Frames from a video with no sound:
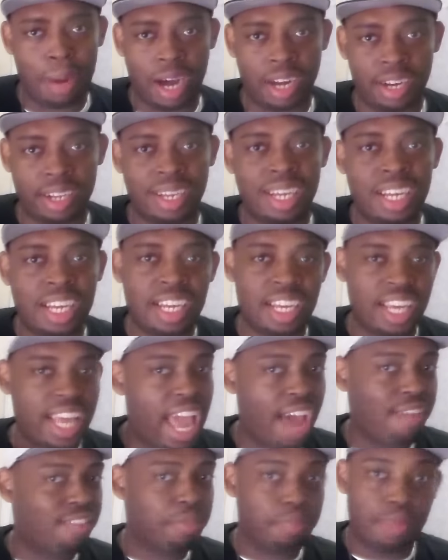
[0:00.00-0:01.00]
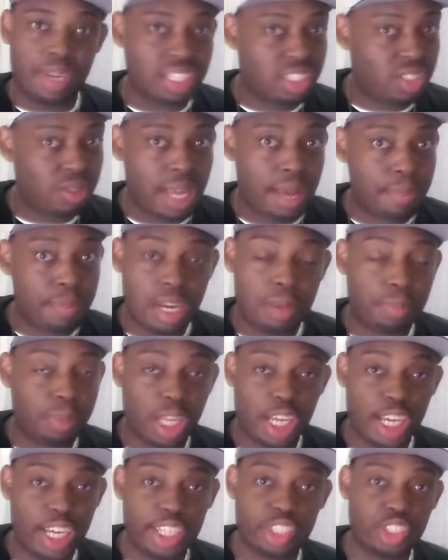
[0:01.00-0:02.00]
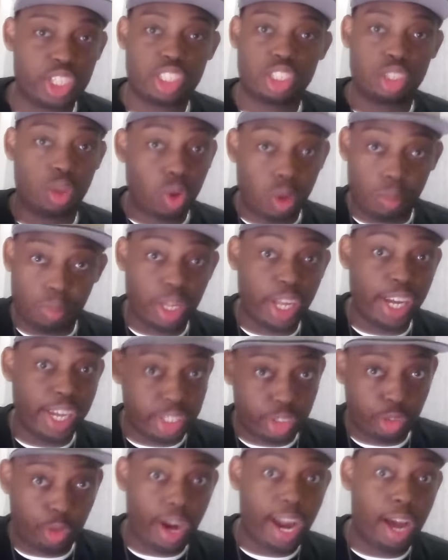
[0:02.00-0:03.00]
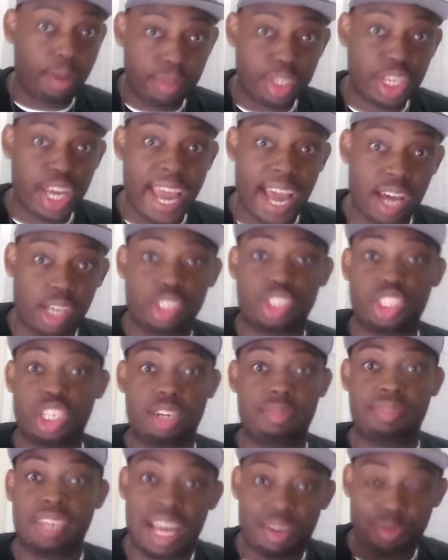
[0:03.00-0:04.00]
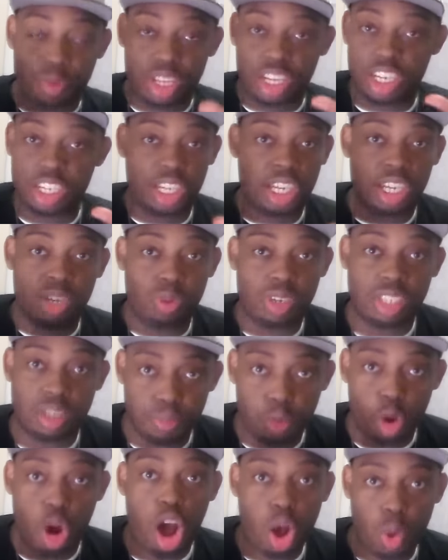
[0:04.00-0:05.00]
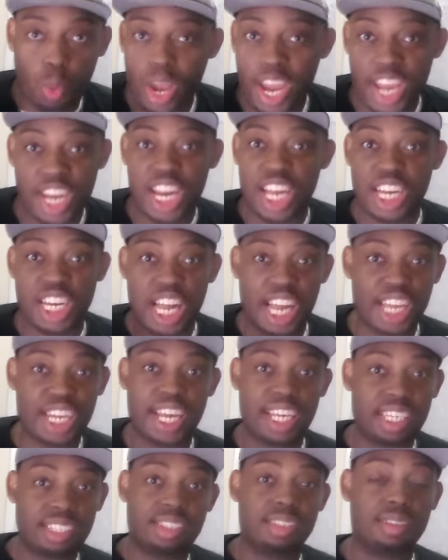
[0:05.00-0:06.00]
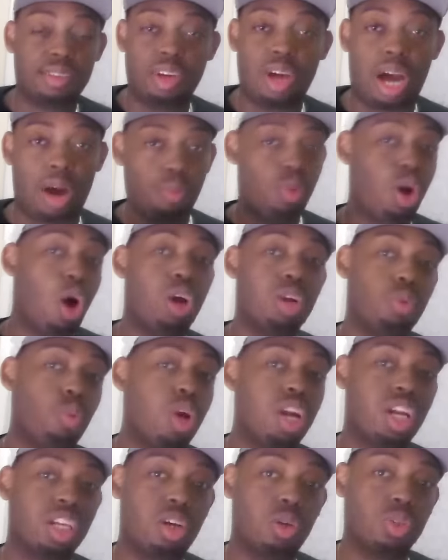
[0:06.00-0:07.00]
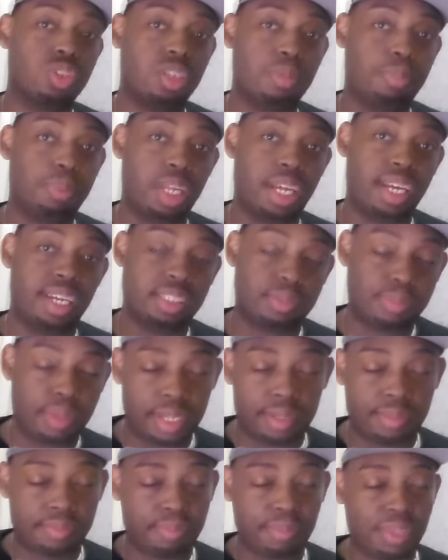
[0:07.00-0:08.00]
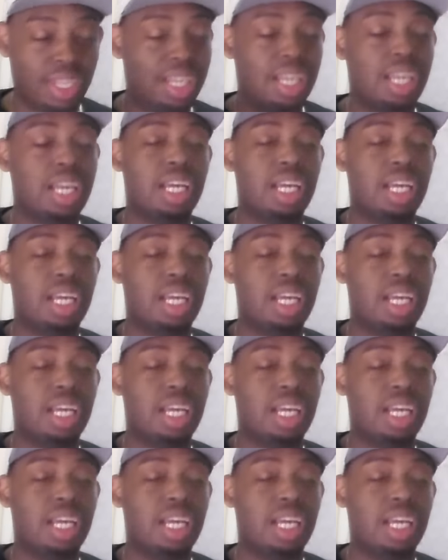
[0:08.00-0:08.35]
know about it. Haven't been to that many plays, just local plays around the town and stuff. Not really went to Broadway and nothing like that. So, you know, I want, want to go see plays, but